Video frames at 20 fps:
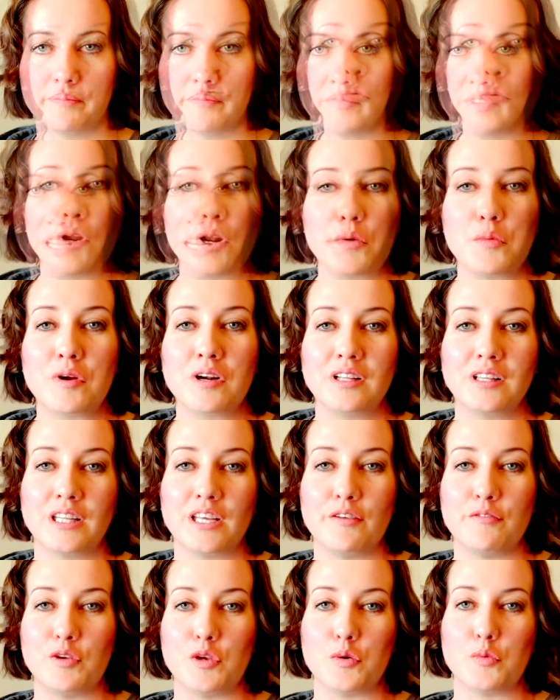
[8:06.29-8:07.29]
So what I wanna
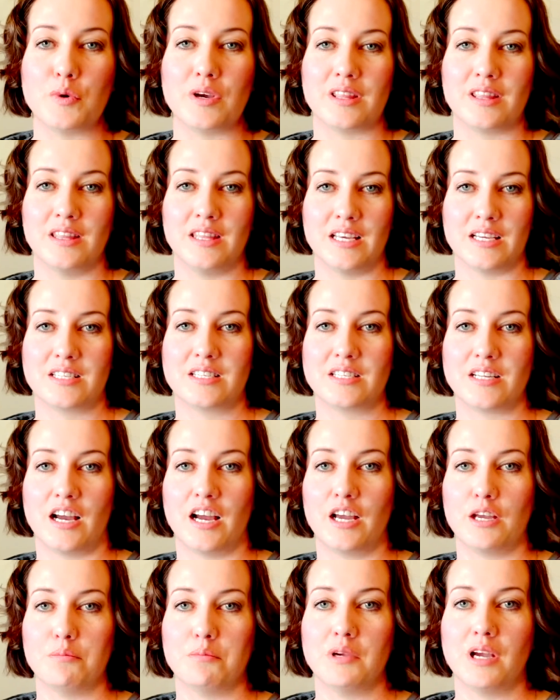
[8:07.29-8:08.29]
leave you with this
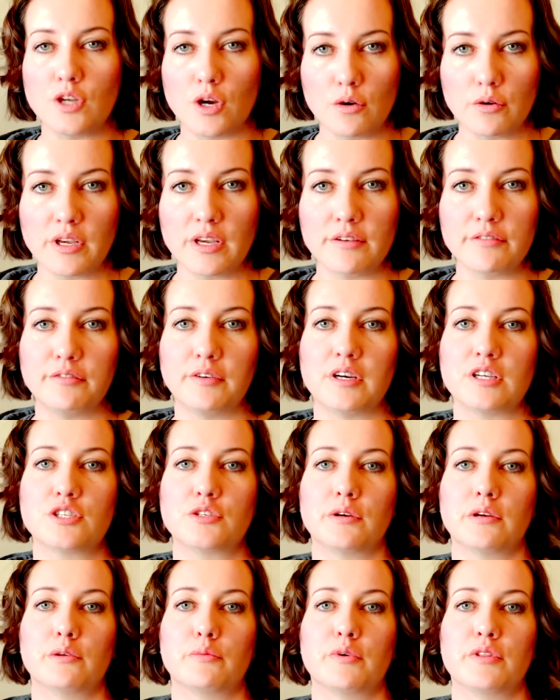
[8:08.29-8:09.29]
time, don't get
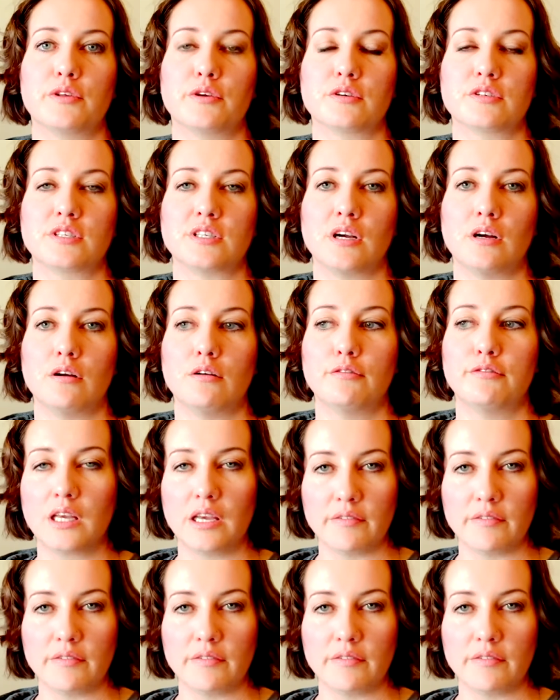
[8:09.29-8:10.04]
frustrated with yourself.